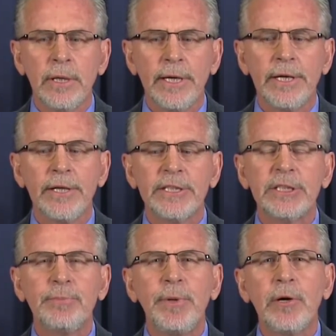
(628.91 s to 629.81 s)
and the
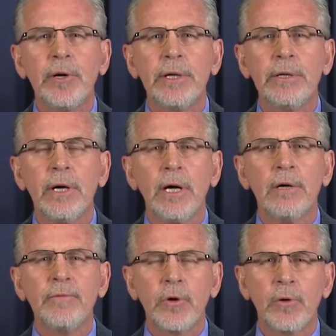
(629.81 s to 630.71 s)
spirit
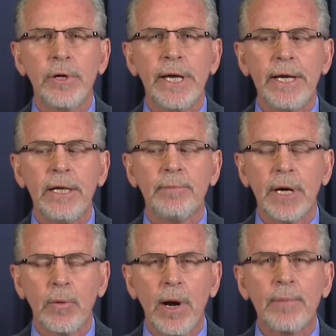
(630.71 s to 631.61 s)
of creating by
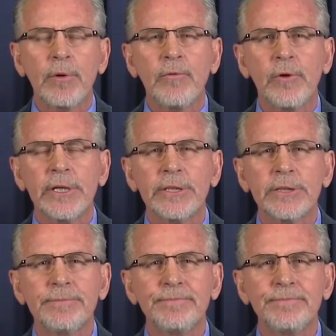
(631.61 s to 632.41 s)
Robert Fritz.